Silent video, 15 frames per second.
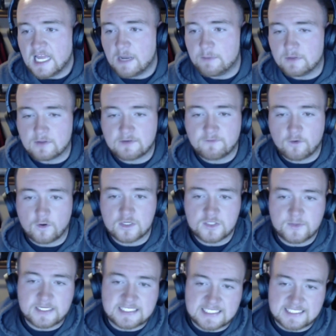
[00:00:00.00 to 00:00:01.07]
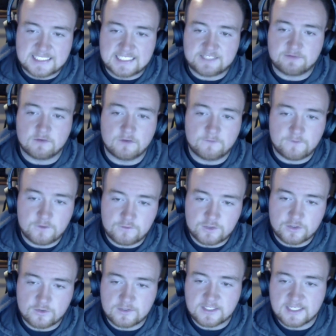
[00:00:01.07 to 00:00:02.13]
and we look forward to a successful
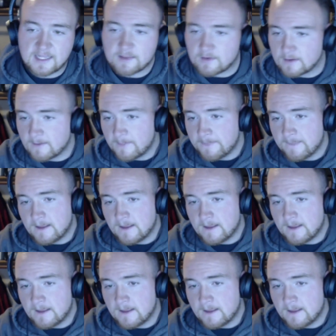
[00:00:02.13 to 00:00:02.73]
future together.